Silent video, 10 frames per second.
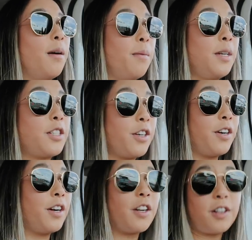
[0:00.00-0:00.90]

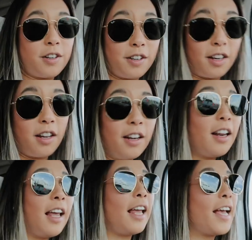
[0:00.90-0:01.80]
winter garden
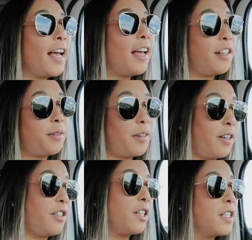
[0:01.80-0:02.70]
and we're
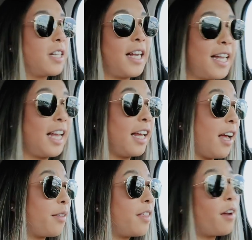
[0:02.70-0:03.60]
gonna just like hang
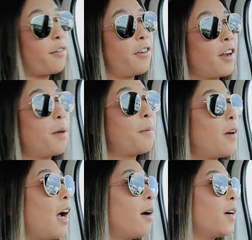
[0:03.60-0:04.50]
out there for a couple
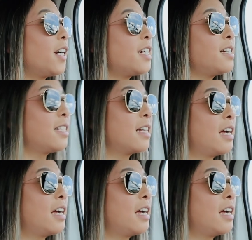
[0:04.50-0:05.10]
of hours